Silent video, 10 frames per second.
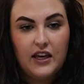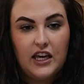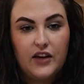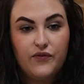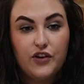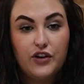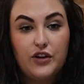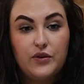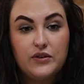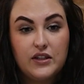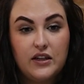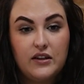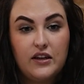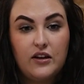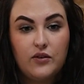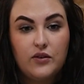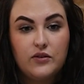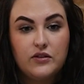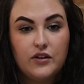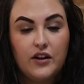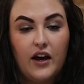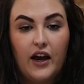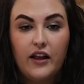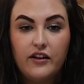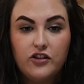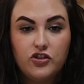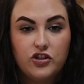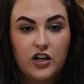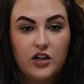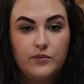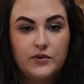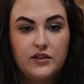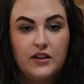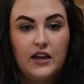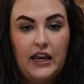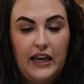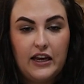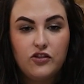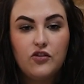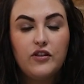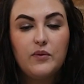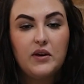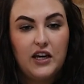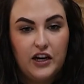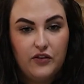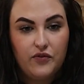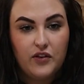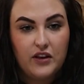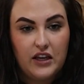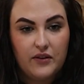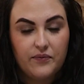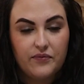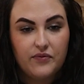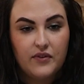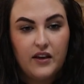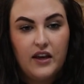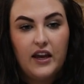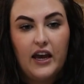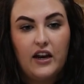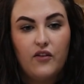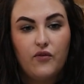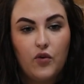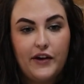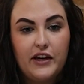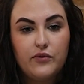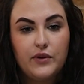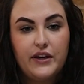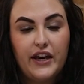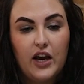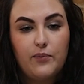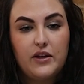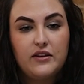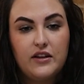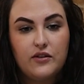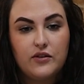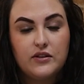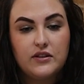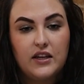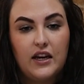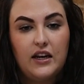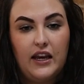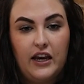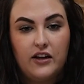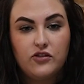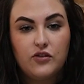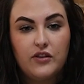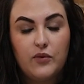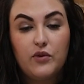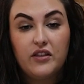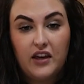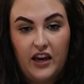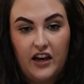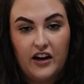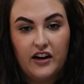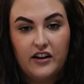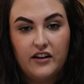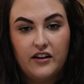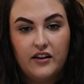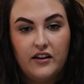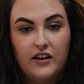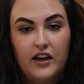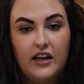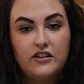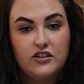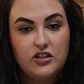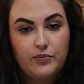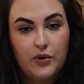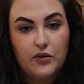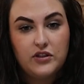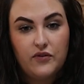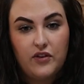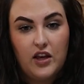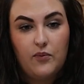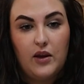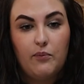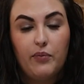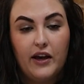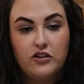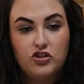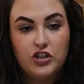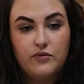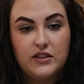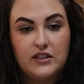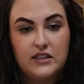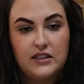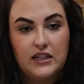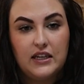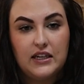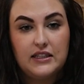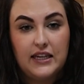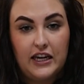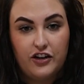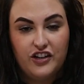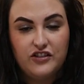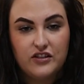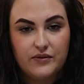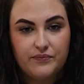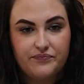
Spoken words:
If you're using needles or other sharps, handle them carefully and avoid recapping needles, and handle them with care and dispose of them in puncture-resistant containers.